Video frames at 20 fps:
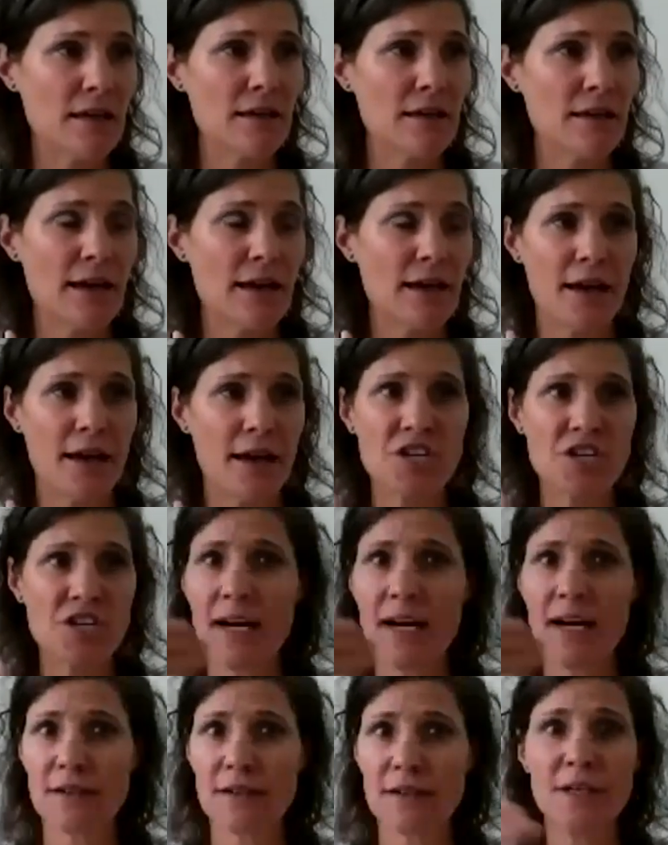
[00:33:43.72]
share,
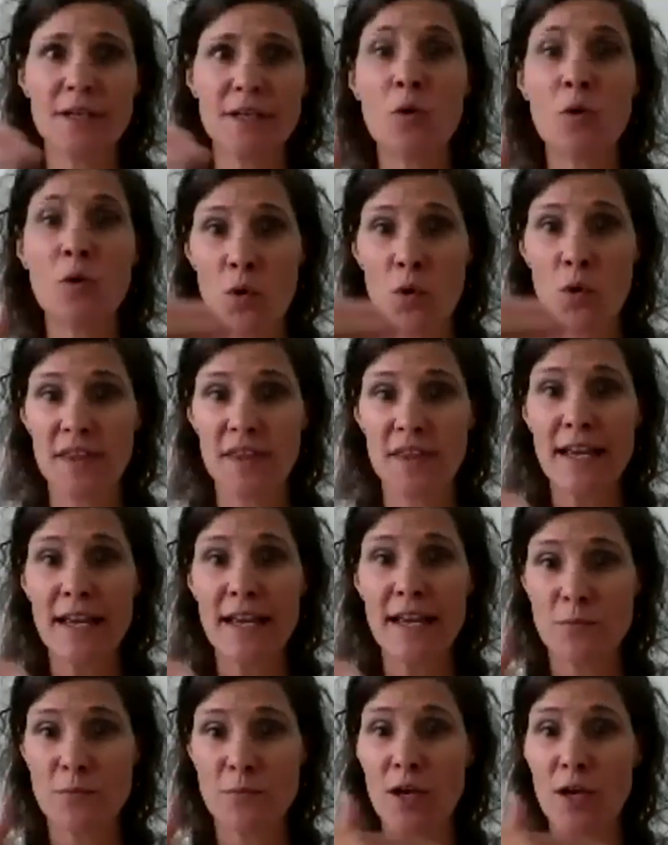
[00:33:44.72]
more things
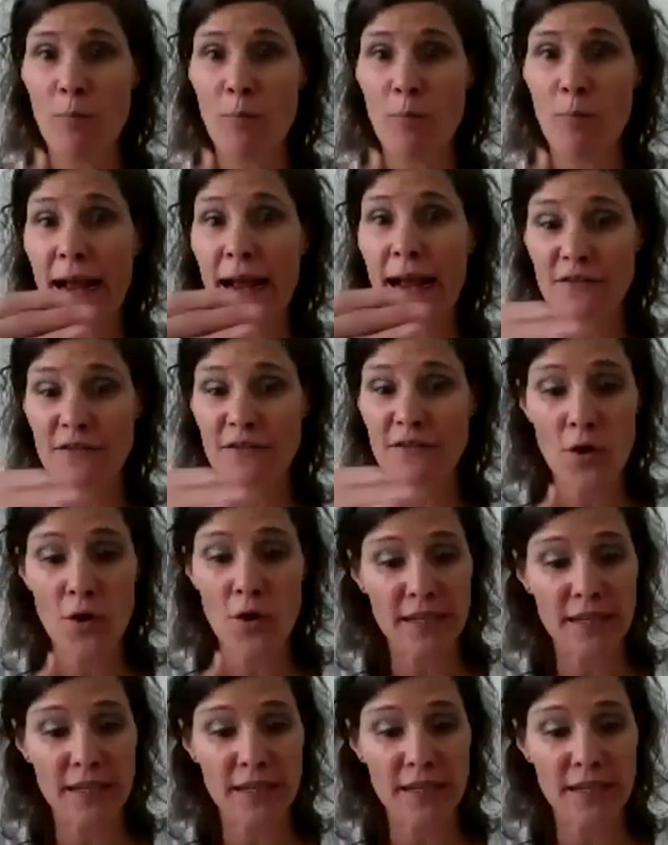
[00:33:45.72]
when you go back and forth.